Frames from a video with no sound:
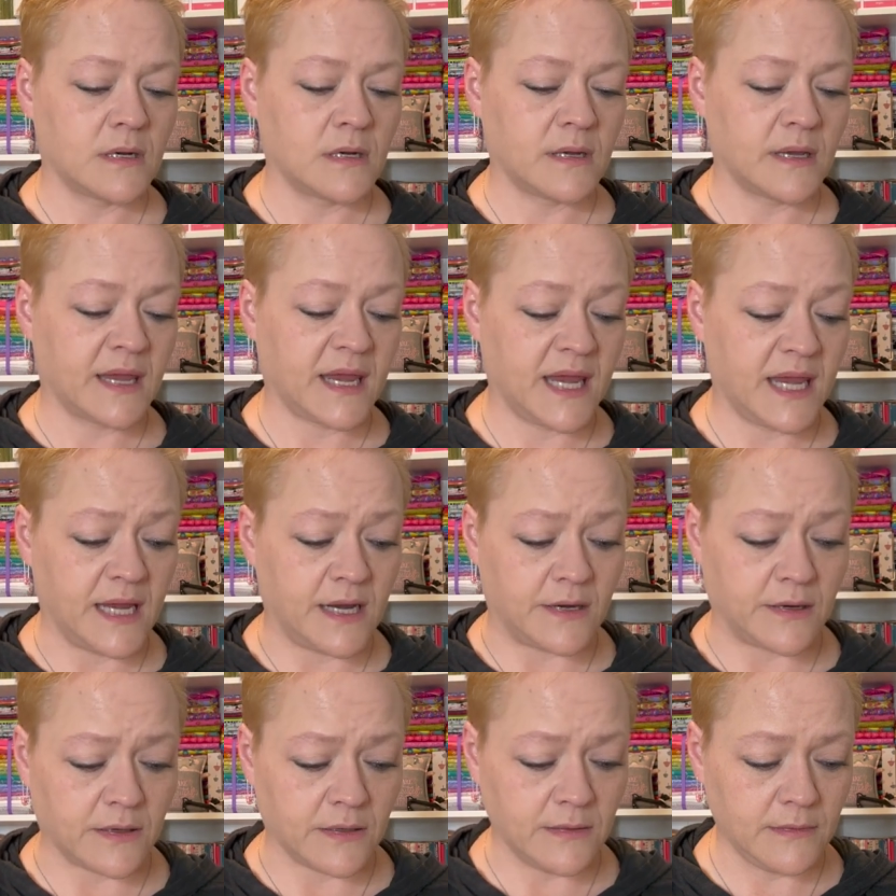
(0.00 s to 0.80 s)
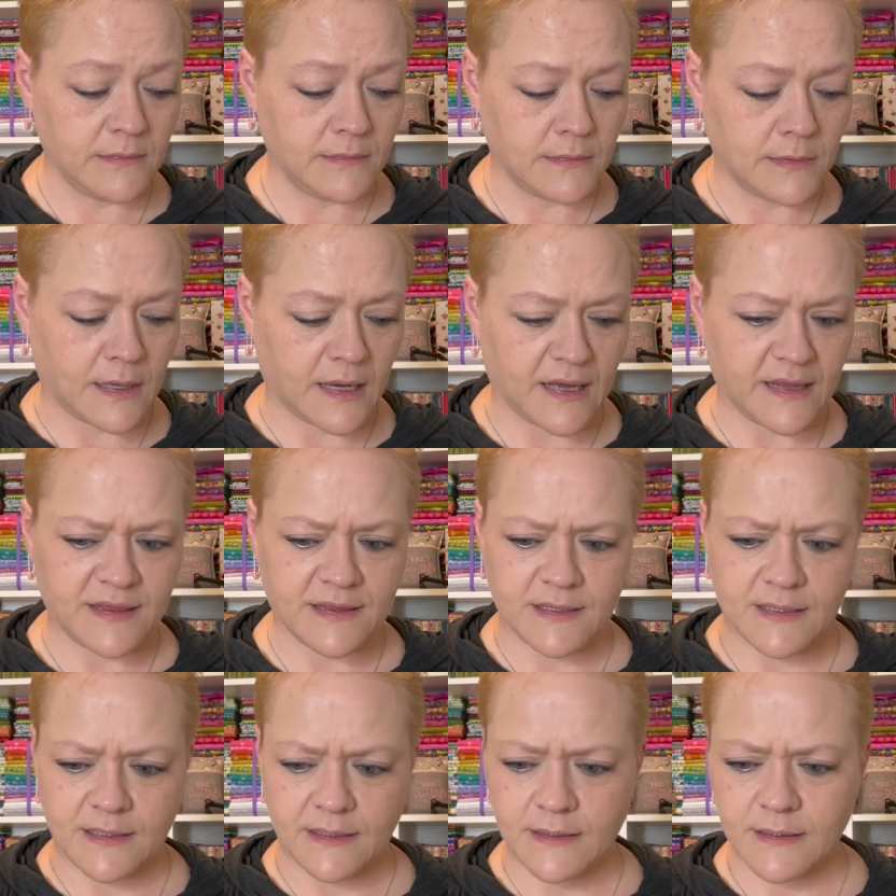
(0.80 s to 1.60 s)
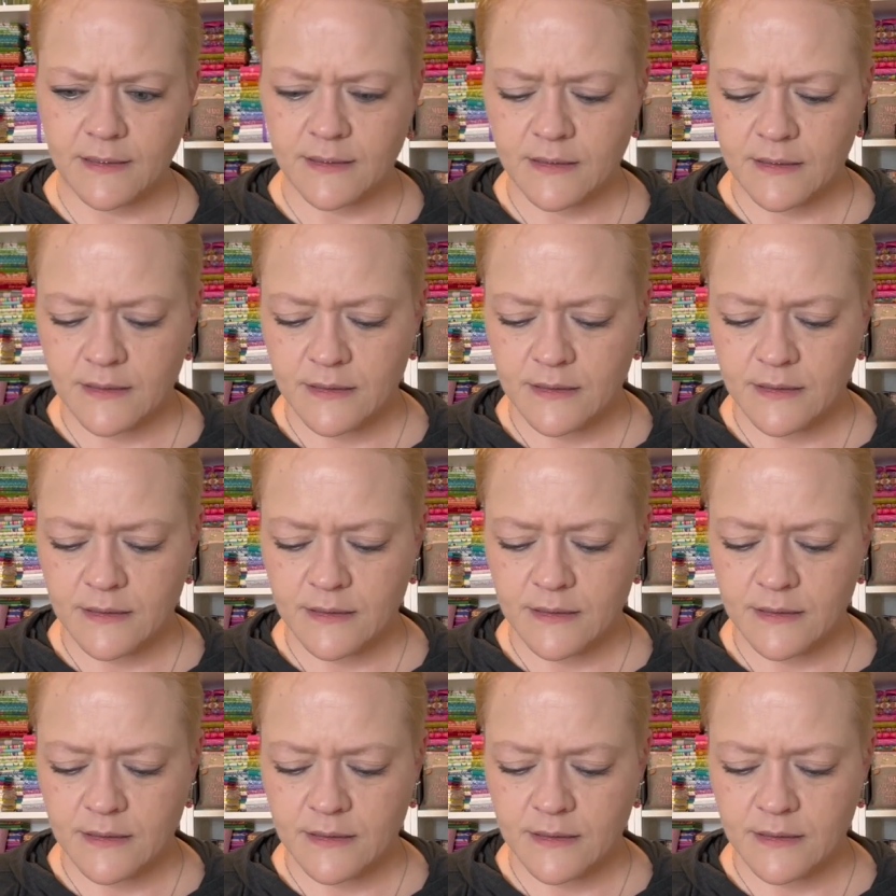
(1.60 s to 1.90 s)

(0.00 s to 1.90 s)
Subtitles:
here, I think.